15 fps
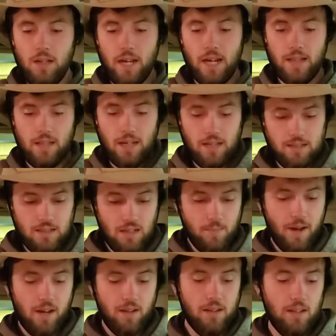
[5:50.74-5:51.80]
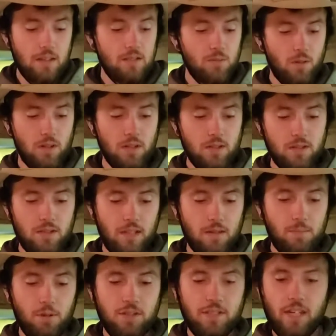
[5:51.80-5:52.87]
And the nice thing about these ones in
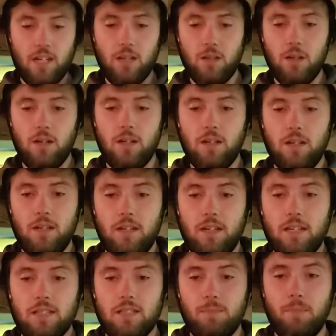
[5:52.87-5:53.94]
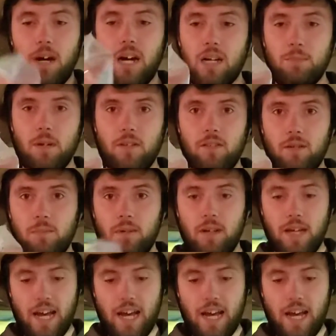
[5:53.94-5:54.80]
particular is the bottom of them